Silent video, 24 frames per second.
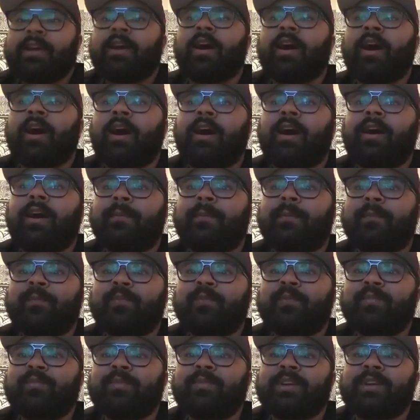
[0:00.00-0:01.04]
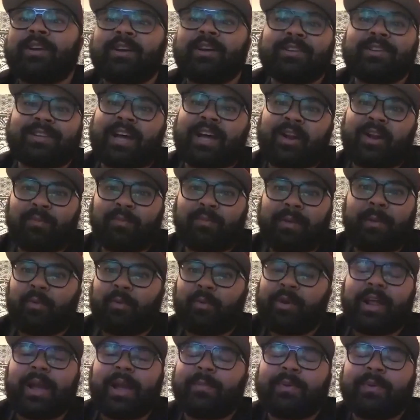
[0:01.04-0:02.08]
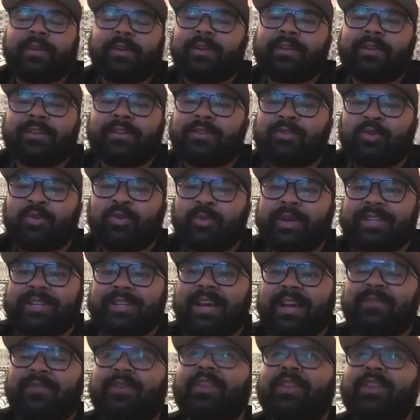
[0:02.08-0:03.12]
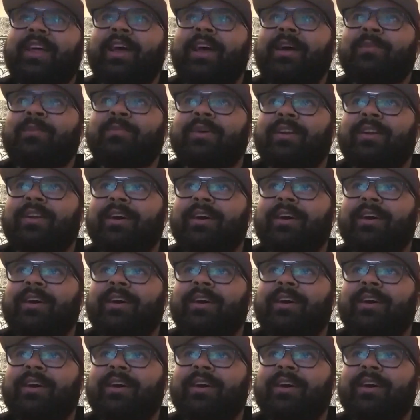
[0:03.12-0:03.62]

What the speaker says: because I don't remember what happened 2 weeks after that. But